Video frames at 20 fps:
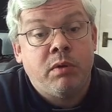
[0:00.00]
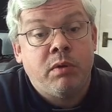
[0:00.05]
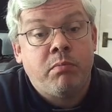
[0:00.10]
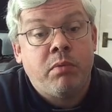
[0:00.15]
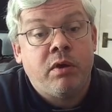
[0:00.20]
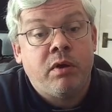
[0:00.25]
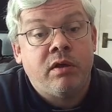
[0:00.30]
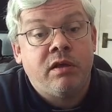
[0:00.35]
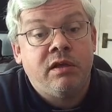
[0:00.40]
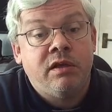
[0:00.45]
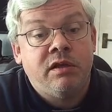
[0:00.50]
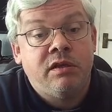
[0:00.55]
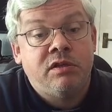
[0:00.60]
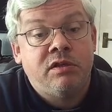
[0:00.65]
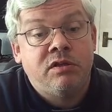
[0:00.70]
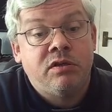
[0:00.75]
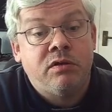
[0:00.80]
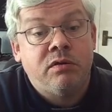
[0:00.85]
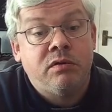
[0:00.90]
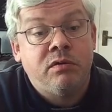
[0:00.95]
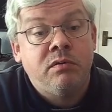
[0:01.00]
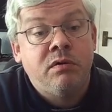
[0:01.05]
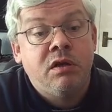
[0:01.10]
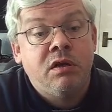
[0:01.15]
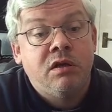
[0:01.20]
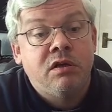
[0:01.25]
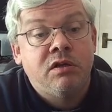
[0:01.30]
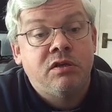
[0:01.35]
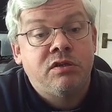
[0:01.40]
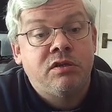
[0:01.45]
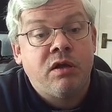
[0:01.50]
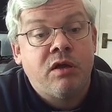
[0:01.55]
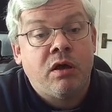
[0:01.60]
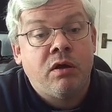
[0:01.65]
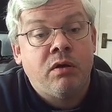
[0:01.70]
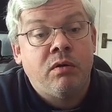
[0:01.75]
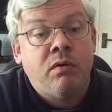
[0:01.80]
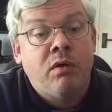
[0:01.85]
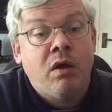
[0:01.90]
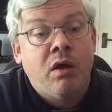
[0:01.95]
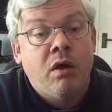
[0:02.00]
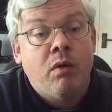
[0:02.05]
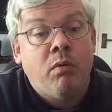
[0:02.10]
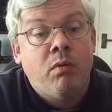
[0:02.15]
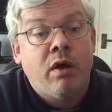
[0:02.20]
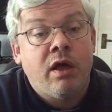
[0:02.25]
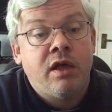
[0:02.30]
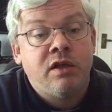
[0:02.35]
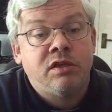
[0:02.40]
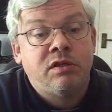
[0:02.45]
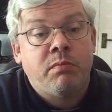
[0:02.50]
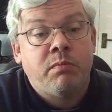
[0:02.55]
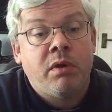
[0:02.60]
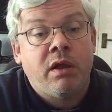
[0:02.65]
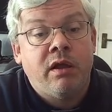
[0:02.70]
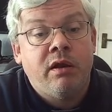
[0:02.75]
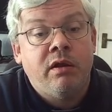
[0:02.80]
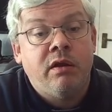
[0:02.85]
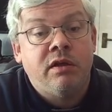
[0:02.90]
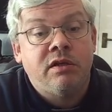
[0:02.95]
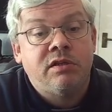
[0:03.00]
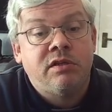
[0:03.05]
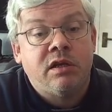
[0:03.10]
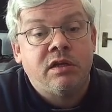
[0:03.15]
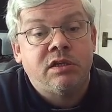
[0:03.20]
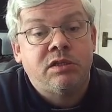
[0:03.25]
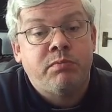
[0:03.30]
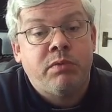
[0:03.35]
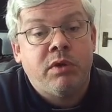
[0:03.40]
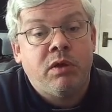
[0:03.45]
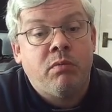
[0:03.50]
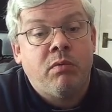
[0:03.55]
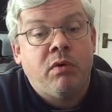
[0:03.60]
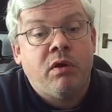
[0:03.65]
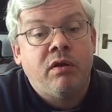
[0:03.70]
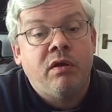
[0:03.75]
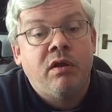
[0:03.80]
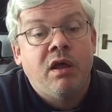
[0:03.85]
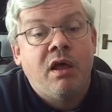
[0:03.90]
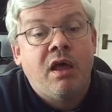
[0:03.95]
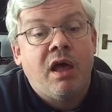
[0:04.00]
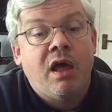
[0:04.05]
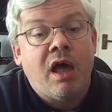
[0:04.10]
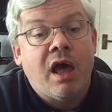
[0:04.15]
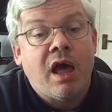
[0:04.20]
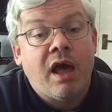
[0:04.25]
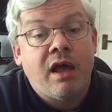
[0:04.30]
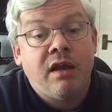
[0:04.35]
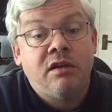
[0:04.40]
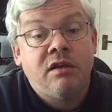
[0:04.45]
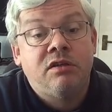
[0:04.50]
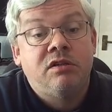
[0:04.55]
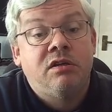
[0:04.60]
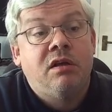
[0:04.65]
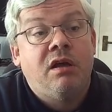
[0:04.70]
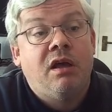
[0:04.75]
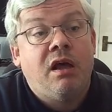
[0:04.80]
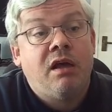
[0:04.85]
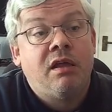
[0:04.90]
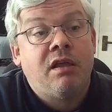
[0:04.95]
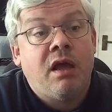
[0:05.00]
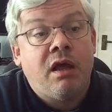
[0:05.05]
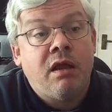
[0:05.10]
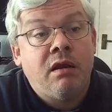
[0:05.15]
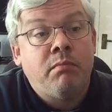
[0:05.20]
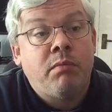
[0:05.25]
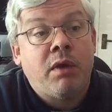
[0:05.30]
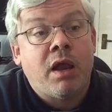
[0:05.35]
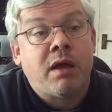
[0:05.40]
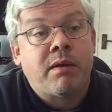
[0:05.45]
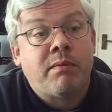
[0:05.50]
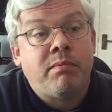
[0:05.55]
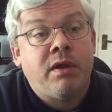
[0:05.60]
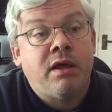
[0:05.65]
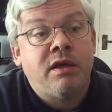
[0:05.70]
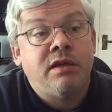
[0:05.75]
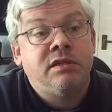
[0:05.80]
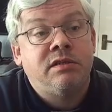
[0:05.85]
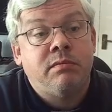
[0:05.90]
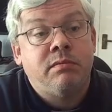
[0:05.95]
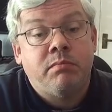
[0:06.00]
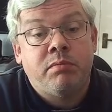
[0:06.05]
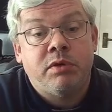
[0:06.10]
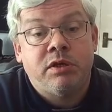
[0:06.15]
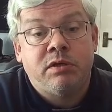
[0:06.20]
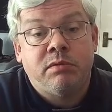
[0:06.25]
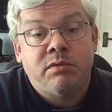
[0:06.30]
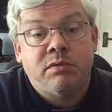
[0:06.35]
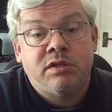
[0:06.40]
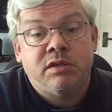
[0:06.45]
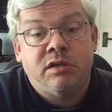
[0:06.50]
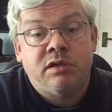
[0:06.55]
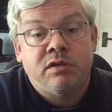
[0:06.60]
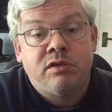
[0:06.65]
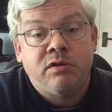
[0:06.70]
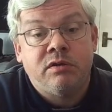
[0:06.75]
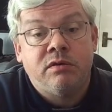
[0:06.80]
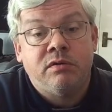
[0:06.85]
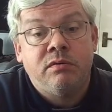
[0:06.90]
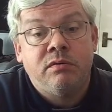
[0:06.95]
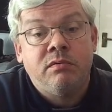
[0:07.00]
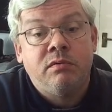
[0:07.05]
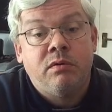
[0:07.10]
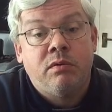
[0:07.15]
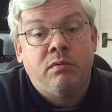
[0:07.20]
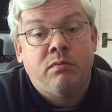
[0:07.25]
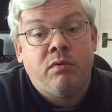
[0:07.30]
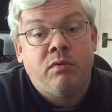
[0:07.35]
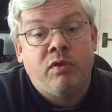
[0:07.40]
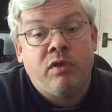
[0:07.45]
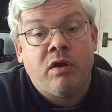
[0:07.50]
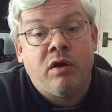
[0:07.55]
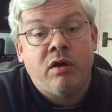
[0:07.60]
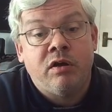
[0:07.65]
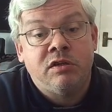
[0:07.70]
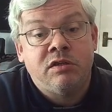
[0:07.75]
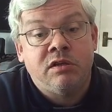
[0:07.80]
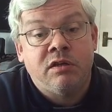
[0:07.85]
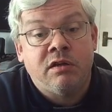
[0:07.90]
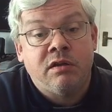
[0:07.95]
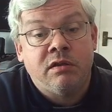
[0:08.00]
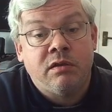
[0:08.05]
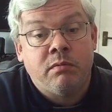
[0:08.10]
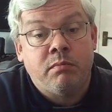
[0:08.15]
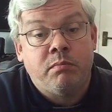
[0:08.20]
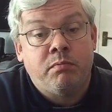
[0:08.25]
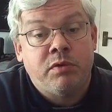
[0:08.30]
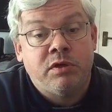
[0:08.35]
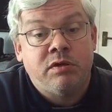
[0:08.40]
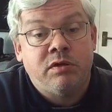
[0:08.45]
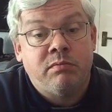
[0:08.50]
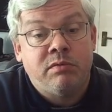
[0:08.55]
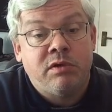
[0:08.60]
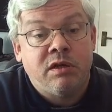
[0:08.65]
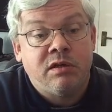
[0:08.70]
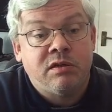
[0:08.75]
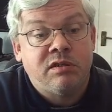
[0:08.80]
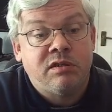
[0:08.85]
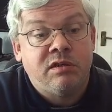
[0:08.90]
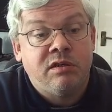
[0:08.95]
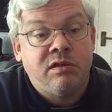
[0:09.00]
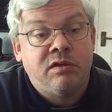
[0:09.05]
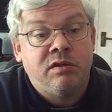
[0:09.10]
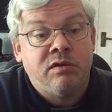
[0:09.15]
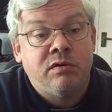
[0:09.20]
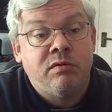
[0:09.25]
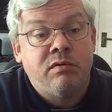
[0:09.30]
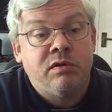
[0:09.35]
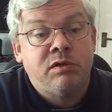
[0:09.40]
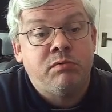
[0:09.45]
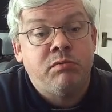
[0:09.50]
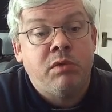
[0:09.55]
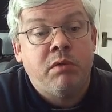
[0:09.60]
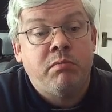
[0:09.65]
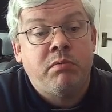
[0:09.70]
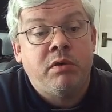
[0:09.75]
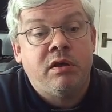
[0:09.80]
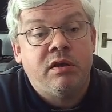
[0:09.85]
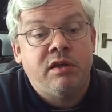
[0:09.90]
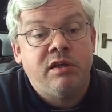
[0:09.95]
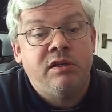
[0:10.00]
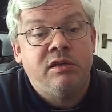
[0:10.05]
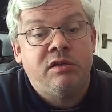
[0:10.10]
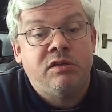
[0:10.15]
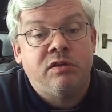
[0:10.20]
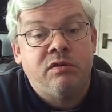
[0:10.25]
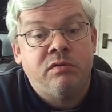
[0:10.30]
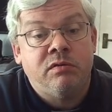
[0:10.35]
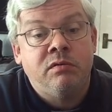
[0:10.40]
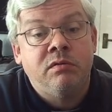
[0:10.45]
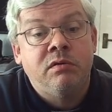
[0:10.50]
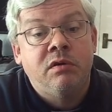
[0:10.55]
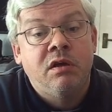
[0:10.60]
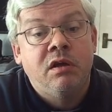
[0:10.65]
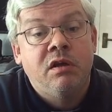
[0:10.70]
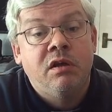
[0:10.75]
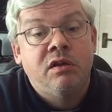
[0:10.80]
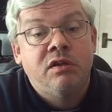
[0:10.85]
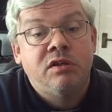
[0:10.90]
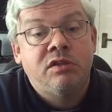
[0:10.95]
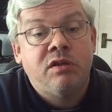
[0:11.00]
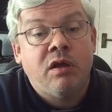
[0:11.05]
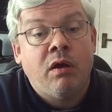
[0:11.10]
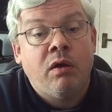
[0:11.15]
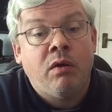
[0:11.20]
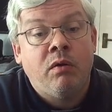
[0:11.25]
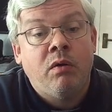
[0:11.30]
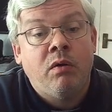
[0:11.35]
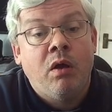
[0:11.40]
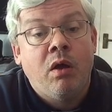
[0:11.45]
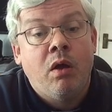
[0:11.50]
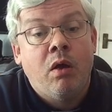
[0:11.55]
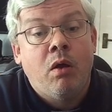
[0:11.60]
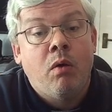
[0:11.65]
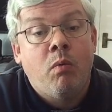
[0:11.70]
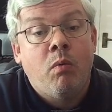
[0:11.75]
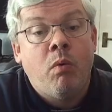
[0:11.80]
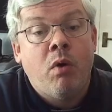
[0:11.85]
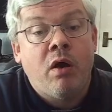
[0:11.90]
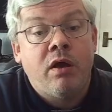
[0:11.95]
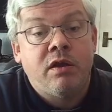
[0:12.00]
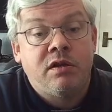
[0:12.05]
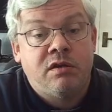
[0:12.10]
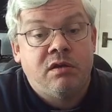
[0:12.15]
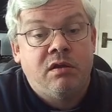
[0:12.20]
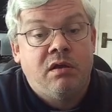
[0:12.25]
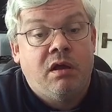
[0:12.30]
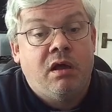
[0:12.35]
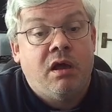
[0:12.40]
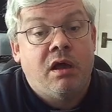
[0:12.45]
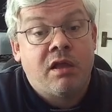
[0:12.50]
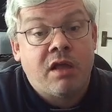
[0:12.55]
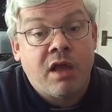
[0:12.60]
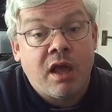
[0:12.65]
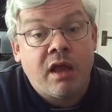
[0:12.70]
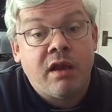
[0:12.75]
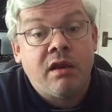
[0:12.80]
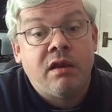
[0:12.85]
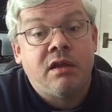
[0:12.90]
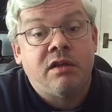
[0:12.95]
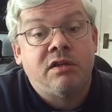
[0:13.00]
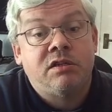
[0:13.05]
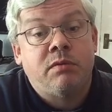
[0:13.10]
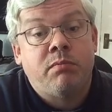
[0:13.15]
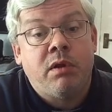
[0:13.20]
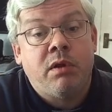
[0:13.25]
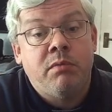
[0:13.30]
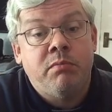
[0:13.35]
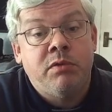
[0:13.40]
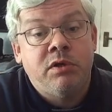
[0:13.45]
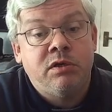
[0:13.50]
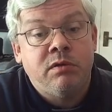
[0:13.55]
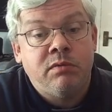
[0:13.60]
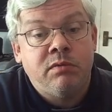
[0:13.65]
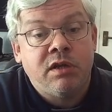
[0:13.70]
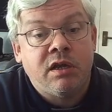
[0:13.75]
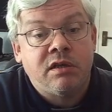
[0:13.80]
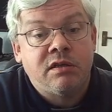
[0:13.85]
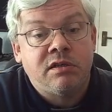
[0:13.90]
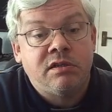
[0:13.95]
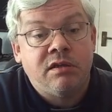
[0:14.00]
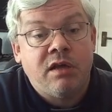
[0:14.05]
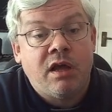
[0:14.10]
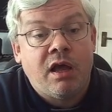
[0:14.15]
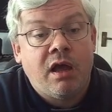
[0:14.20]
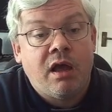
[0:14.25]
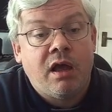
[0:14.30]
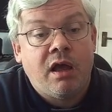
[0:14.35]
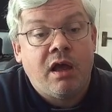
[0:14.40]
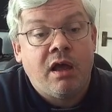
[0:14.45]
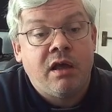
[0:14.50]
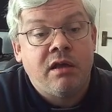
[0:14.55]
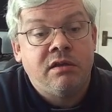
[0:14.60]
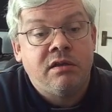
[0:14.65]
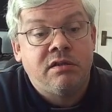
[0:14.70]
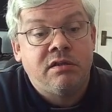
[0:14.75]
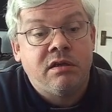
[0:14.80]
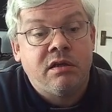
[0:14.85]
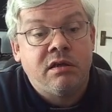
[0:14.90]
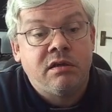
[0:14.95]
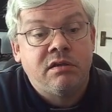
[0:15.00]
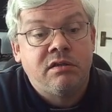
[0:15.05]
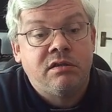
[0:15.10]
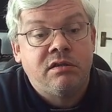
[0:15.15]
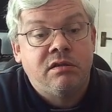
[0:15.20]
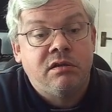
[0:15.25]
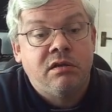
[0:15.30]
by e2, so white has to play knight takes b1, and again black plays bishop c2 with the idea that bishop takes c2 is met by e2, so white again has to play bishop takes a6,